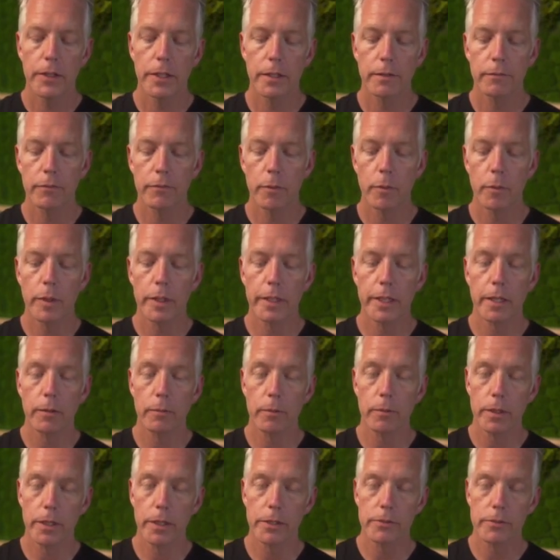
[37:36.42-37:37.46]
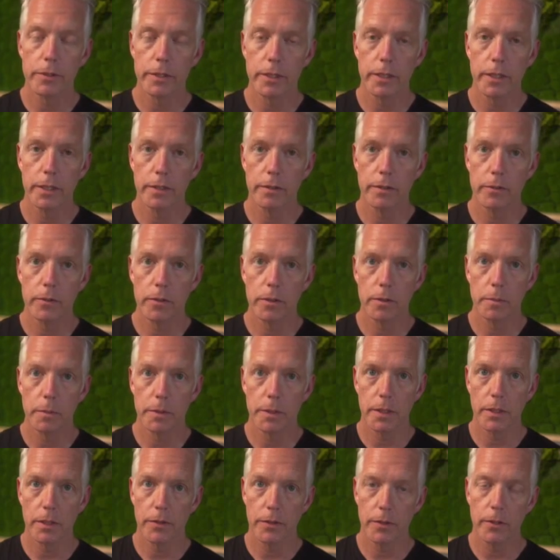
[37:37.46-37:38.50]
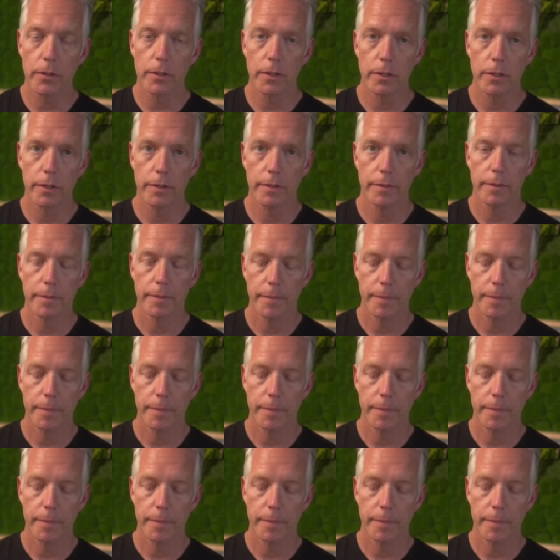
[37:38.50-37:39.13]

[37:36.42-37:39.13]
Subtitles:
then if you want to get really tricky, do it with the 3rd.